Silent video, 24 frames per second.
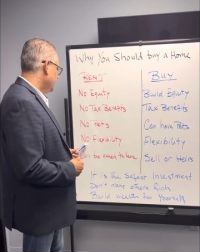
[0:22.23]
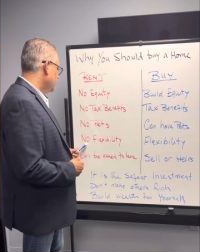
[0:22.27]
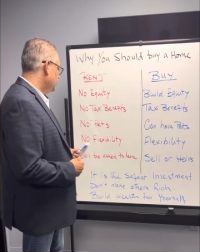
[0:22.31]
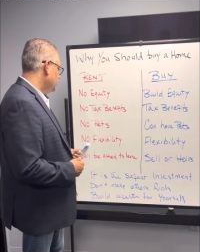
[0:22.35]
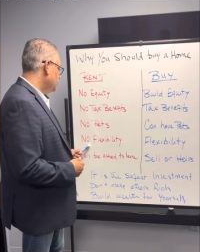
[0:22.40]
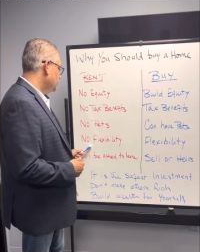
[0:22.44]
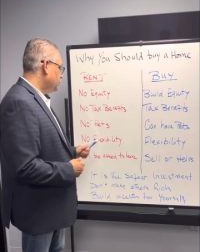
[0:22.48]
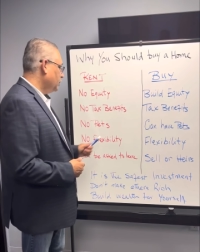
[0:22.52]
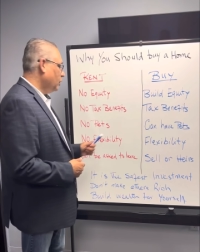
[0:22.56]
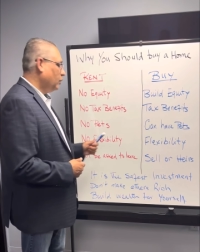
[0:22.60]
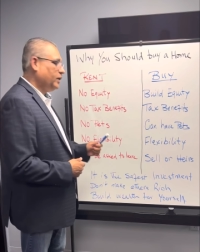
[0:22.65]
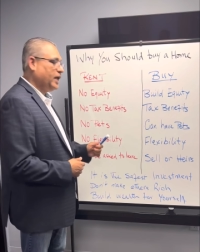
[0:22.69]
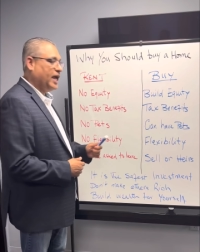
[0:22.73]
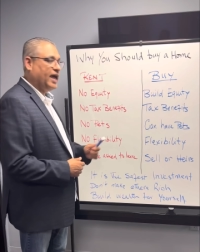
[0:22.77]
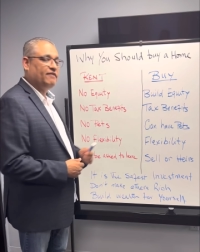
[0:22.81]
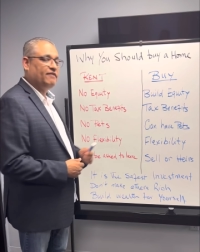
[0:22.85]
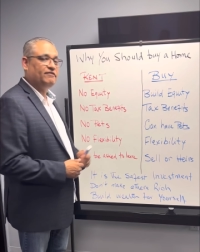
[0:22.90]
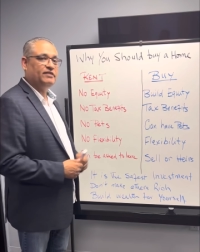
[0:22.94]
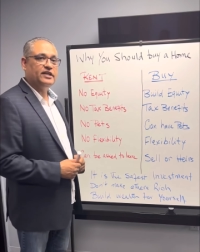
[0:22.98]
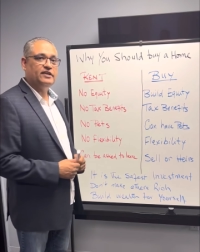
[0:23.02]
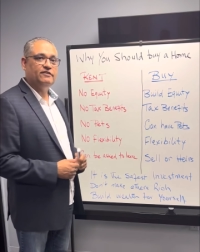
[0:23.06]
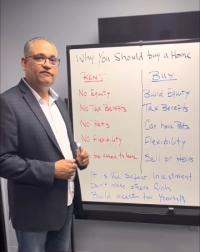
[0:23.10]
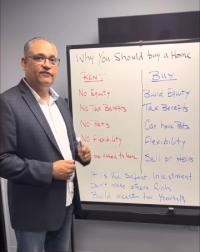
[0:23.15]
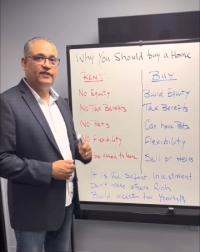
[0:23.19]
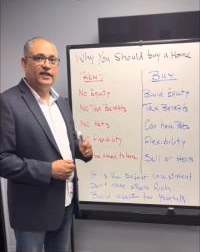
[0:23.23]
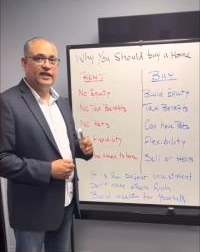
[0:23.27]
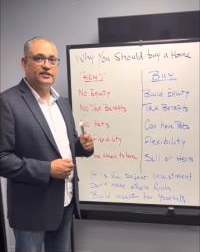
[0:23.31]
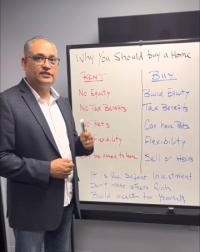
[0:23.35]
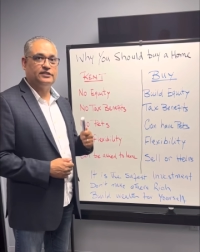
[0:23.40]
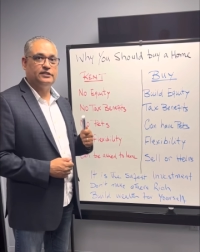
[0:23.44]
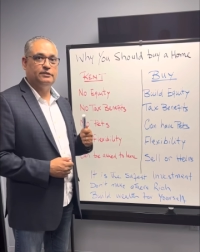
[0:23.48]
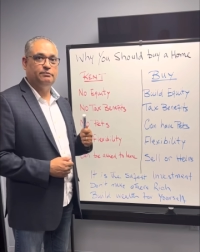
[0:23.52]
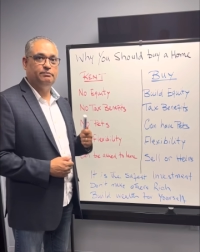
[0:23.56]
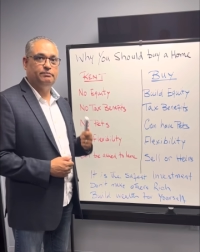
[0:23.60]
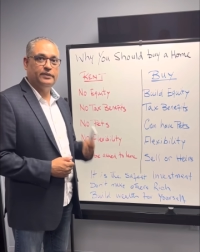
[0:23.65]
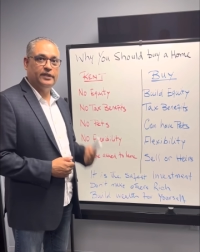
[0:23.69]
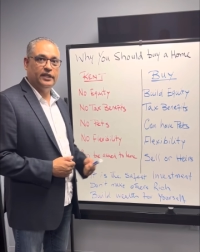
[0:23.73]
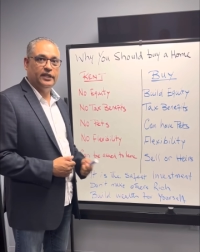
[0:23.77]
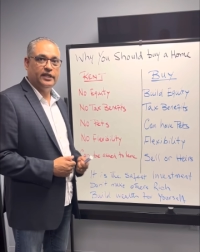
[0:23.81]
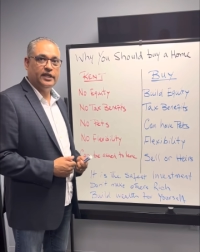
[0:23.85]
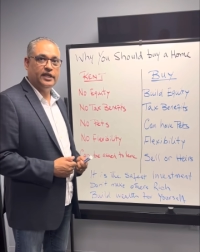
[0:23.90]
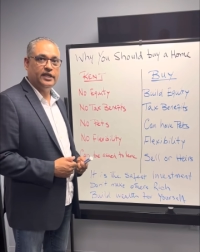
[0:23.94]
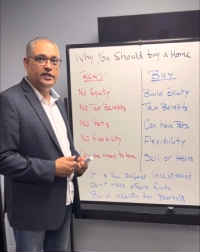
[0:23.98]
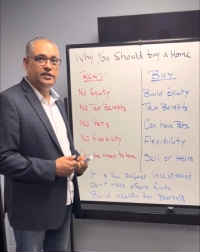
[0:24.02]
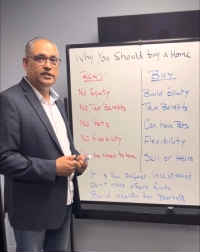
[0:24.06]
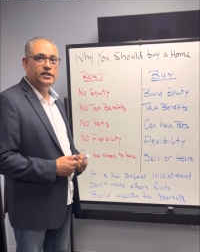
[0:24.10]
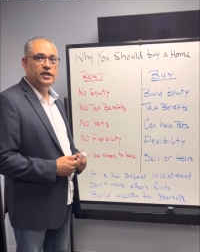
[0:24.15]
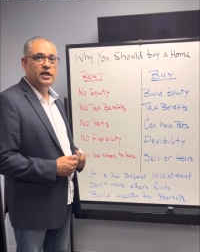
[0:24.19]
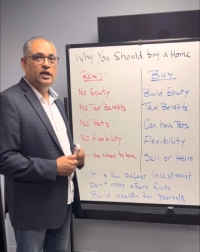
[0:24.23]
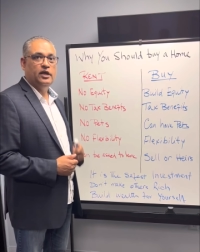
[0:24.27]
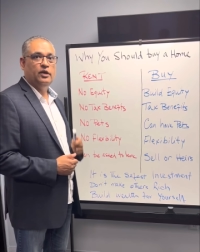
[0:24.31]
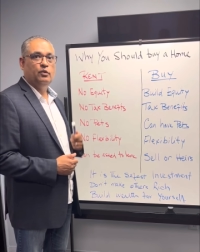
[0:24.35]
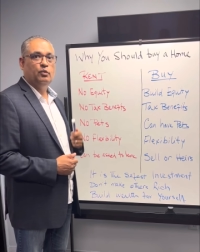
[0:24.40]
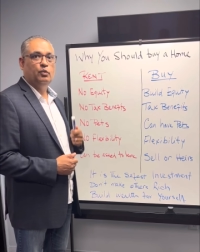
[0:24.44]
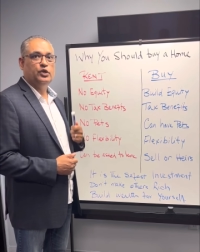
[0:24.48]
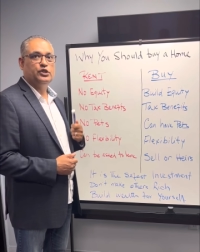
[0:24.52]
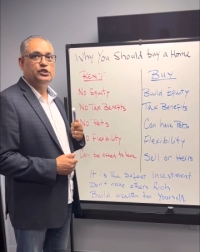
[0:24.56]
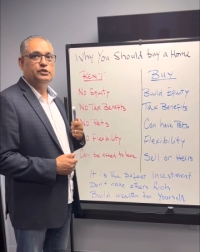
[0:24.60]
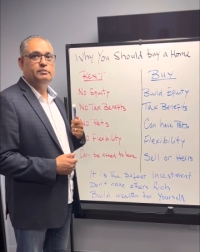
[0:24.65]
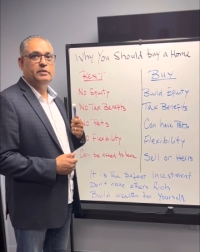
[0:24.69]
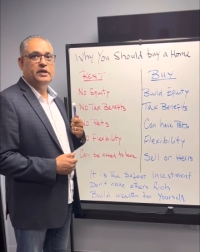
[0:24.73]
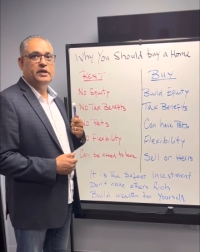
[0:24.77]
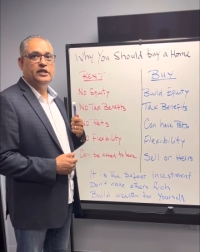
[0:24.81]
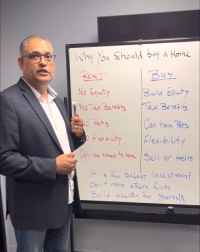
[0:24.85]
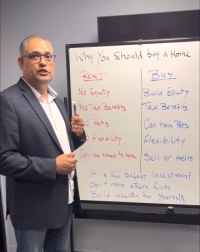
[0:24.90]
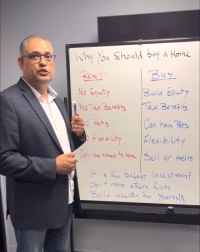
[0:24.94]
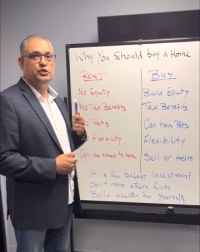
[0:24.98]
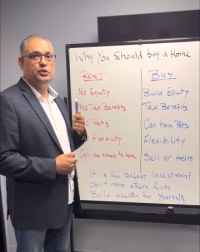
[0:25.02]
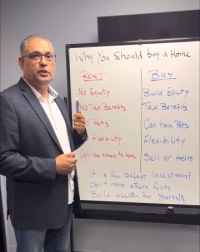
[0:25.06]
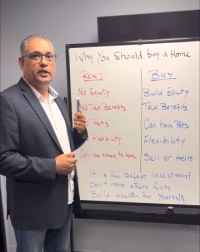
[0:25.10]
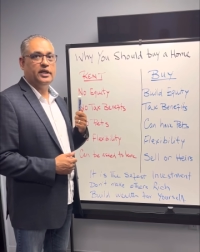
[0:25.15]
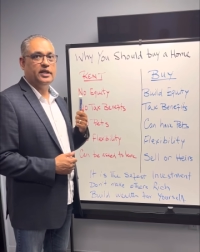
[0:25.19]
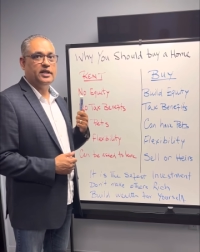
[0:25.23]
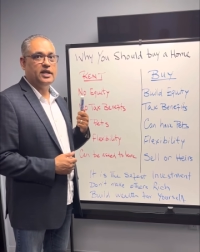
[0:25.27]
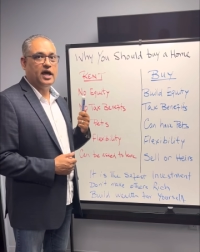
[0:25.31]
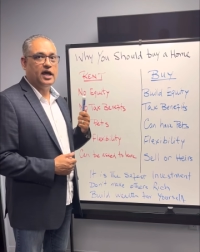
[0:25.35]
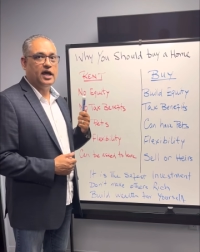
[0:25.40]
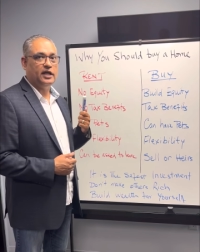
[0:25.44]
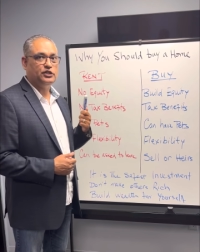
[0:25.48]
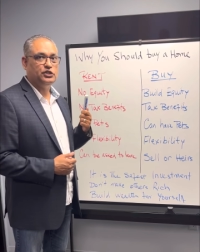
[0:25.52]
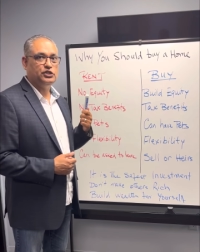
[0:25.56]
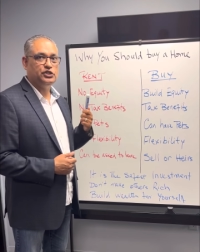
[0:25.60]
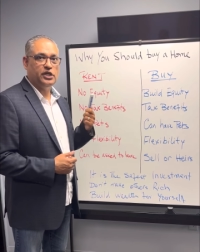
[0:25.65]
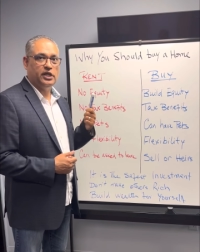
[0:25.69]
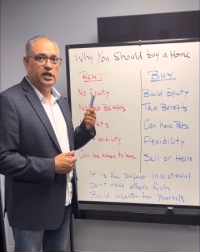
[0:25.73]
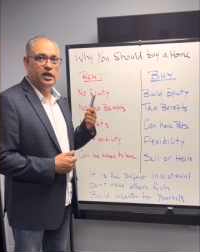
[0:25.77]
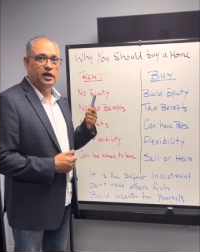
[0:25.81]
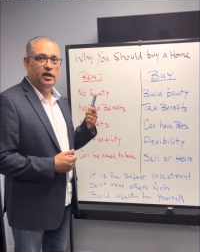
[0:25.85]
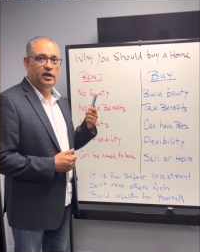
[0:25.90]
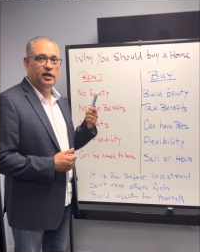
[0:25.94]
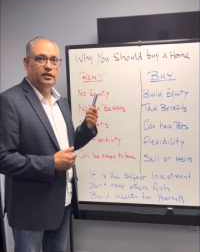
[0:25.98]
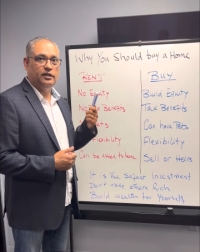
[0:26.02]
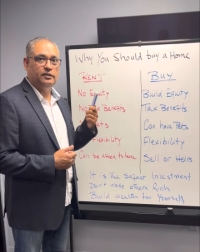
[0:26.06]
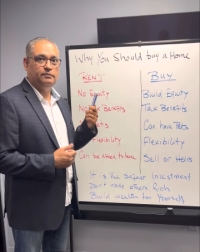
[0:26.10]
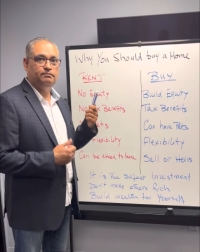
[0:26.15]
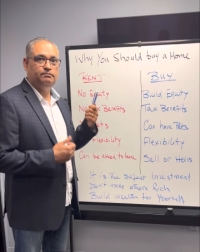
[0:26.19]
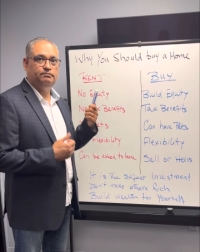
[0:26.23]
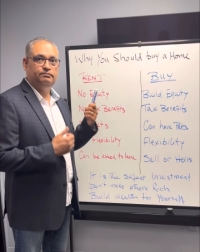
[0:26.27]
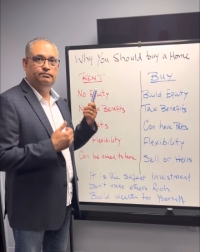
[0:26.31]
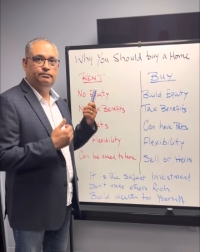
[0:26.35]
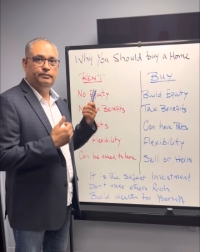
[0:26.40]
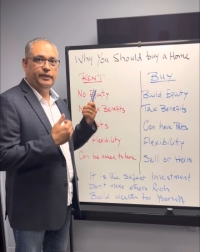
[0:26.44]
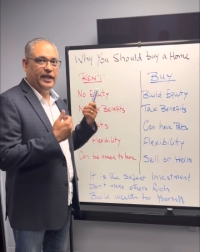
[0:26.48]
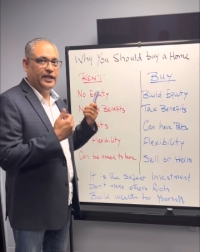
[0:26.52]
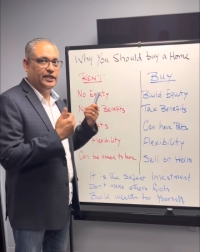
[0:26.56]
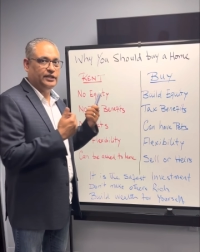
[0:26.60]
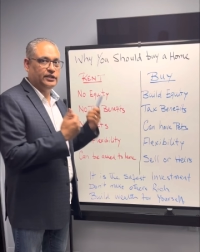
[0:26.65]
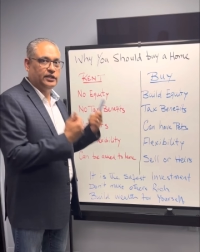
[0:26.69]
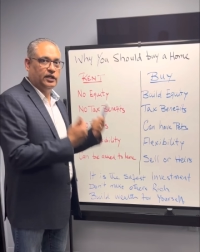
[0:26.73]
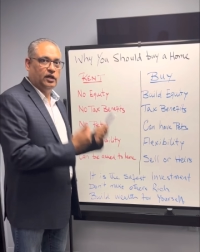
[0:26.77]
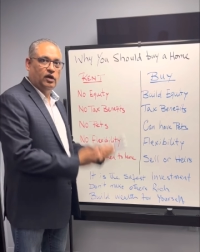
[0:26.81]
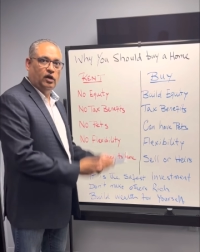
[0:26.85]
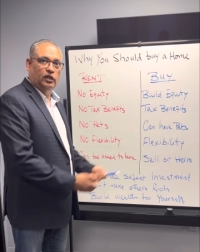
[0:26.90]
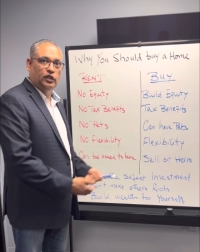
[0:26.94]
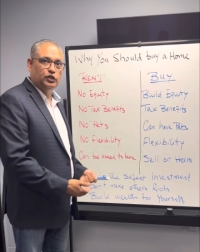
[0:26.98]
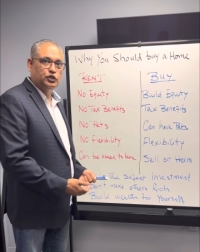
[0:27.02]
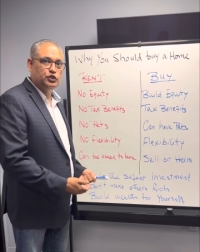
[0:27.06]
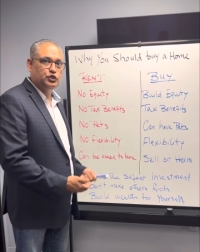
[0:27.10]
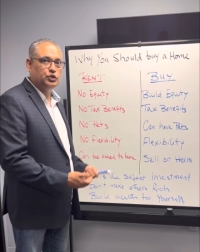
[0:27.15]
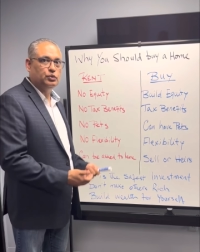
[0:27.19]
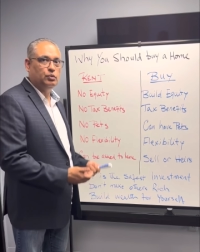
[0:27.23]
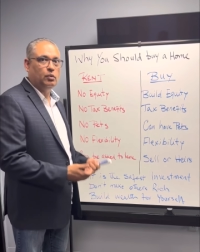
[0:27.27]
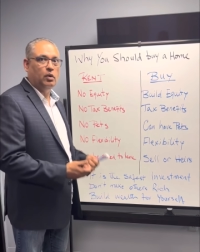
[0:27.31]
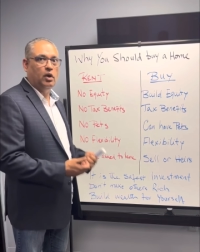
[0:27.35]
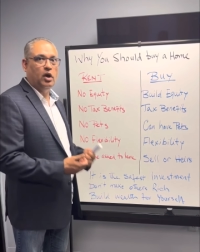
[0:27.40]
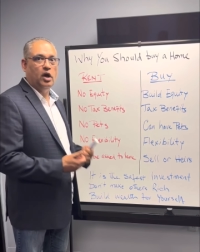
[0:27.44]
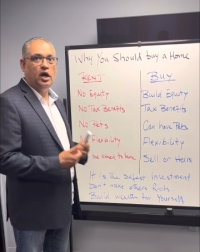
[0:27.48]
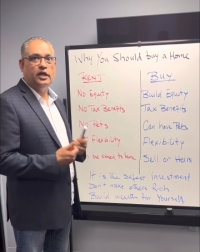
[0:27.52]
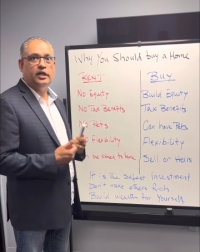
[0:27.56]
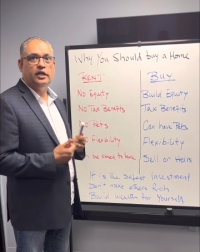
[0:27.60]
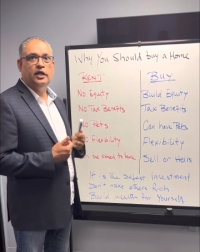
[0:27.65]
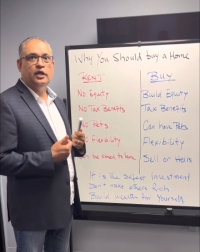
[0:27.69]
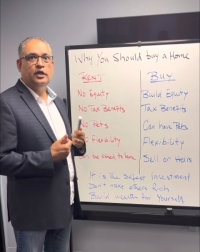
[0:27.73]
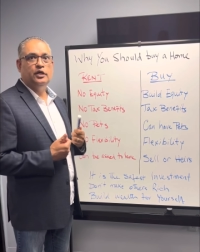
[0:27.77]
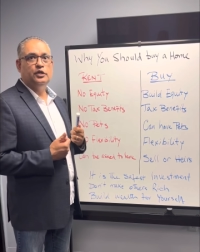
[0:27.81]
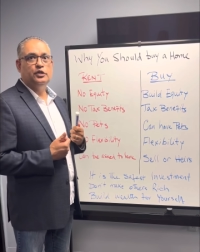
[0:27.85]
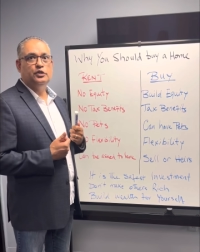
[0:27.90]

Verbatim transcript: You don't have any flexibility, which means you cannot uh, paint the colors you want.